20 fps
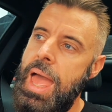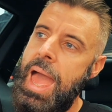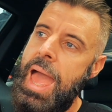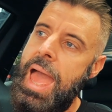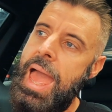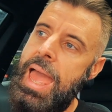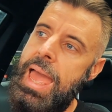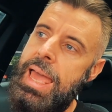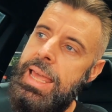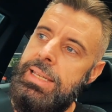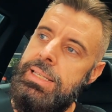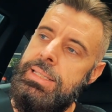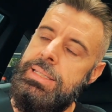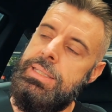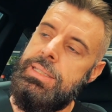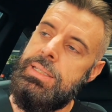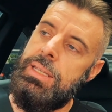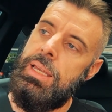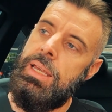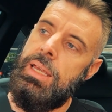
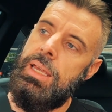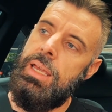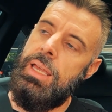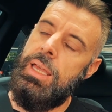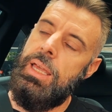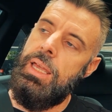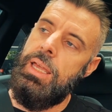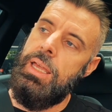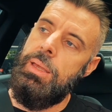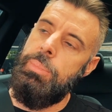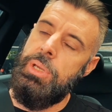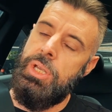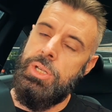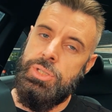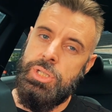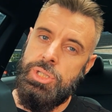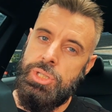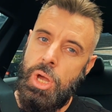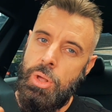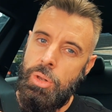and because
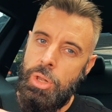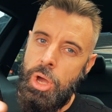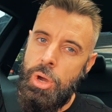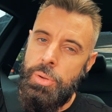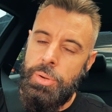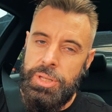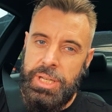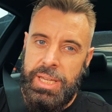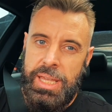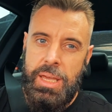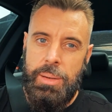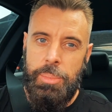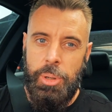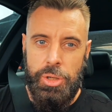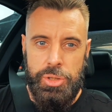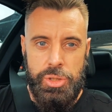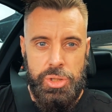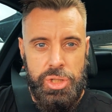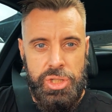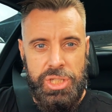there's no load on the
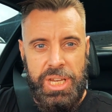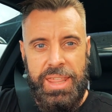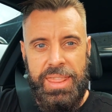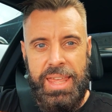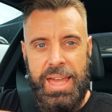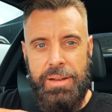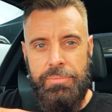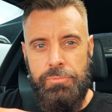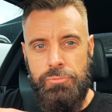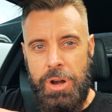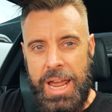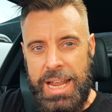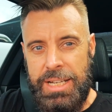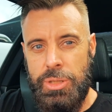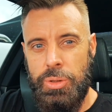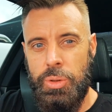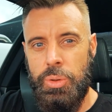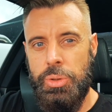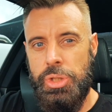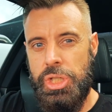gearbox, you just get that
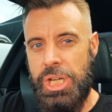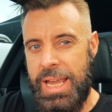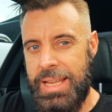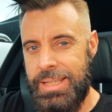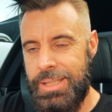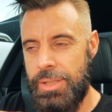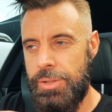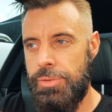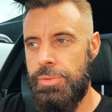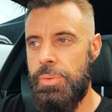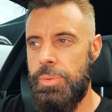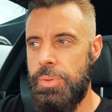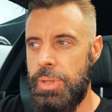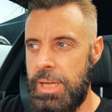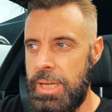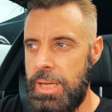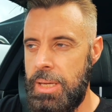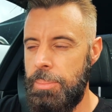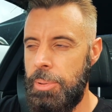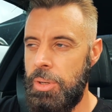rattle or chatter through the
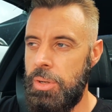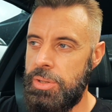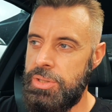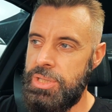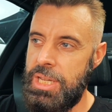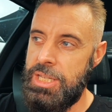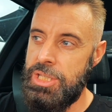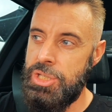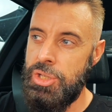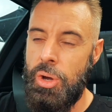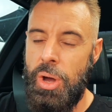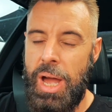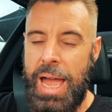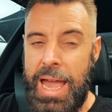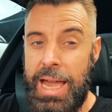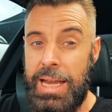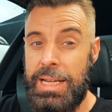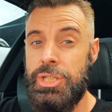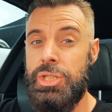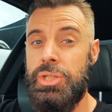gearbox. It's not
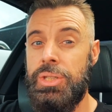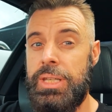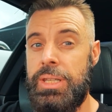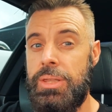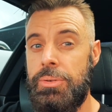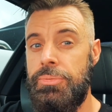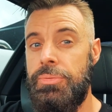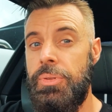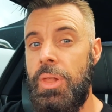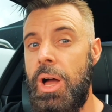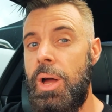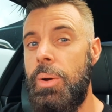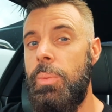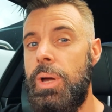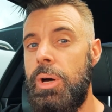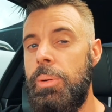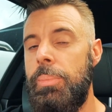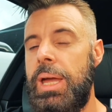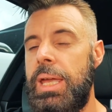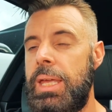actually the
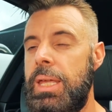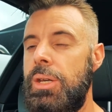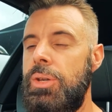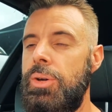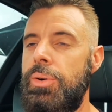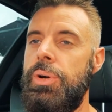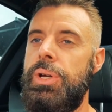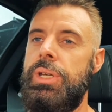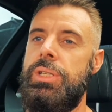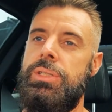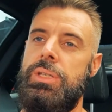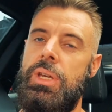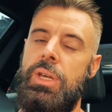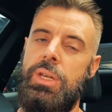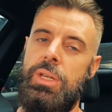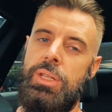flywheel making noise.